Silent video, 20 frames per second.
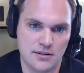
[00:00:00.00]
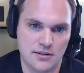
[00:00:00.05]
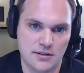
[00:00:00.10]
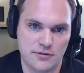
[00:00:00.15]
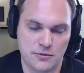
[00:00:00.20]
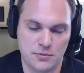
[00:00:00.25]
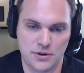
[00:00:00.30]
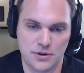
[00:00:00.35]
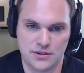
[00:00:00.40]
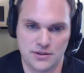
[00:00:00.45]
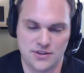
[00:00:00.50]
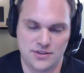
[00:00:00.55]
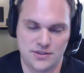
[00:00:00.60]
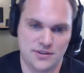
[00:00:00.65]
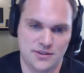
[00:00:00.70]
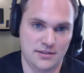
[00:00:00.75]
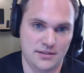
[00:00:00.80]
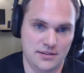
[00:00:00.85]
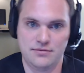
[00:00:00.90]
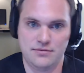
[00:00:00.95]
from a, just
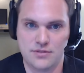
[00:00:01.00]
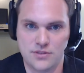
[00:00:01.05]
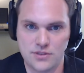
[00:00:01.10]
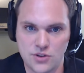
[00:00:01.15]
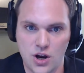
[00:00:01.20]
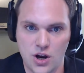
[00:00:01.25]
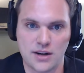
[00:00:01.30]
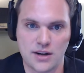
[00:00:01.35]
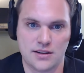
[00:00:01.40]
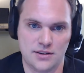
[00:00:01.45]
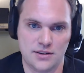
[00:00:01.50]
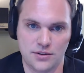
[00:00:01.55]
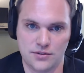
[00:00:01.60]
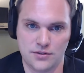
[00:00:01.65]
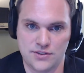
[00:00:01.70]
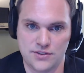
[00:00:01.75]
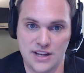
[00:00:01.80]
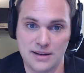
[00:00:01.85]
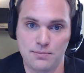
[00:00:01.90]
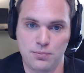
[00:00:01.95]
a talk you know
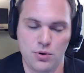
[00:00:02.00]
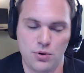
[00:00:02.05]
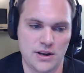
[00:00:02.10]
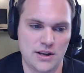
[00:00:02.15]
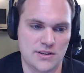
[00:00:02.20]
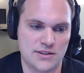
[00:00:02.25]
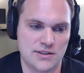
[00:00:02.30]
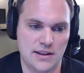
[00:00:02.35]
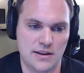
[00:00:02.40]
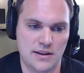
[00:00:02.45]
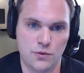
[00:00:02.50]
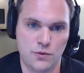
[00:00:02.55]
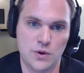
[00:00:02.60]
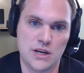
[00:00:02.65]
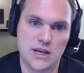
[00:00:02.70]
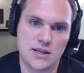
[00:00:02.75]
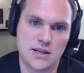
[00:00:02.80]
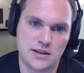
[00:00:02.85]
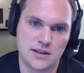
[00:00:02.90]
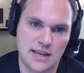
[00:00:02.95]
standpoint is that if we
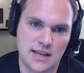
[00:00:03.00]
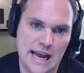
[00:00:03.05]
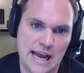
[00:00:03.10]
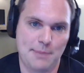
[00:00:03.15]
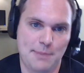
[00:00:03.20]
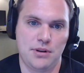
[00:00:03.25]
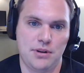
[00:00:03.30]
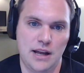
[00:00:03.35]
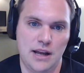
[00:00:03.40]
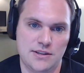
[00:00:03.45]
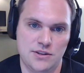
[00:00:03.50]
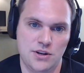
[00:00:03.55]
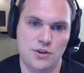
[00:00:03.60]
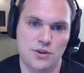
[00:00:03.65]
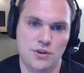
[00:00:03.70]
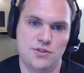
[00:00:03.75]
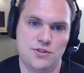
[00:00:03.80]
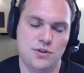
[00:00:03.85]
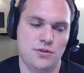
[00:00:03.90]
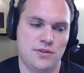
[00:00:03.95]
can capitalize on
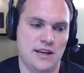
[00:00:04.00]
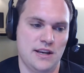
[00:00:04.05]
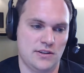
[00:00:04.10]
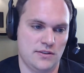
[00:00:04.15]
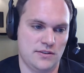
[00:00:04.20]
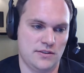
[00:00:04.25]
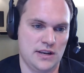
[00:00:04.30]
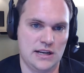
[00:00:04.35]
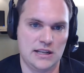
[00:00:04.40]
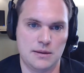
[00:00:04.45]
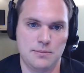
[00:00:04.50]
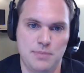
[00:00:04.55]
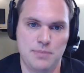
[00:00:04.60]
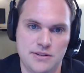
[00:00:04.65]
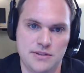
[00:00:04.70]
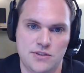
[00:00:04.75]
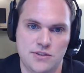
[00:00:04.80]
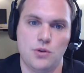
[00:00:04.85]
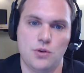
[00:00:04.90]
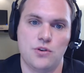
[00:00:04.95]
those two things of getting the
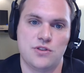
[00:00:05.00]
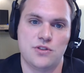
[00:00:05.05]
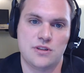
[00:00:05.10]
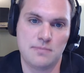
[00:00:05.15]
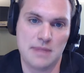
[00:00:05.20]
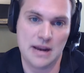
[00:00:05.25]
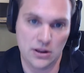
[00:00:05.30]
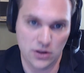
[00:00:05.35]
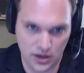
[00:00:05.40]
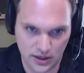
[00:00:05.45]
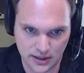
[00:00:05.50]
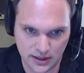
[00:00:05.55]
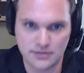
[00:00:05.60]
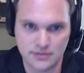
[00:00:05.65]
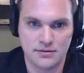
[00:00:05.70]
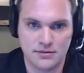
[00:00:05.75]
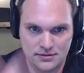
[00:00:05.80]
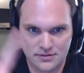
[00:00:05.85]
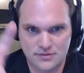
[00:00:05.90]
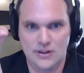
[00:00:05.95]
business owners to mail on it,
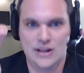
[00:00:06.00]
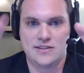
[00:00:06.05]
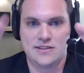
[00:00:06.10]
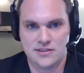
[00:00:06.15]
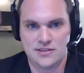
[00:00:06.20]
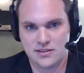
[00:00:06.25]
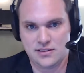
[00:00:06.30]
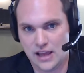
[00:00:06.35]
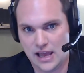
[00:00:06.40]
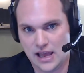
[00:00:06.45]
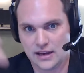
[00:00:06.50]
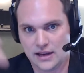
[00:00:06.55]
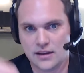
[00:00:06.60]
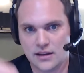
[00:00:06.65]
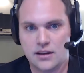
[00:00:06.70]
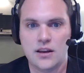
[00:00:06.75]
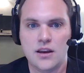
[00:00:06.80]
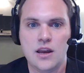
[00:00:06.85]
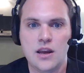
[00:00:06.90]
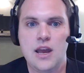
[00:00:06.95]
that's the slang,
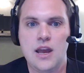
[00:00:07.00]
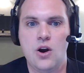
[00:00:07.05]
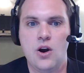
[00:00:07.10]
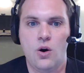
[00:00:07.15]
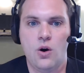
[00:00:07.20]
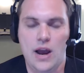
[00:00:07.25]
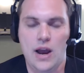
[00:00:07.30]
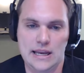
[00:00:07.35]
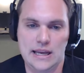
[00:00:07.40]
mm-hmm. and